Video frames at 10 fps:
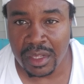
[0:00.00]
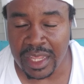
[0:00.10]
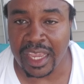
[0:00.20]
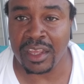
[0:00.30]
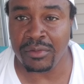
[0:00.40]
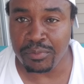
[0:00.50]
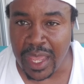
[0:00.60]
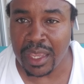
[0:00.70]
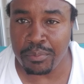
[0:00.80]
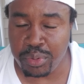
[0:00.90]
that
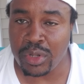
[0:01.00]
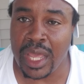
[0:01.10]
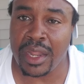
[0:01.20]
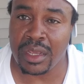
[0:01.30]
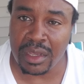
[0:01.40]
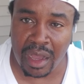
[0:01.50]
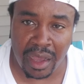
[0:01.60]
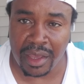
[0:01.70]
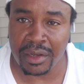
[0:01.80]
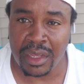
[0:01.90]
can pull out a
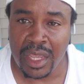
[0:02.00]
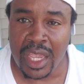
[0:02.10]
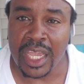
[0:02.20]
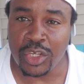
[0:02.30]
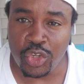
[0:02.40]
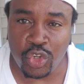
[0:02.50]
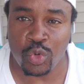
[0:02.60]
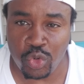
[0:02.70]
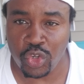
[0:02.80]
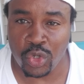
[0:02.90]
gun and
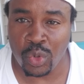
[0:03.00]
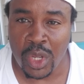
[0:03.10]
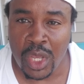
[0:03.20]
shoot you?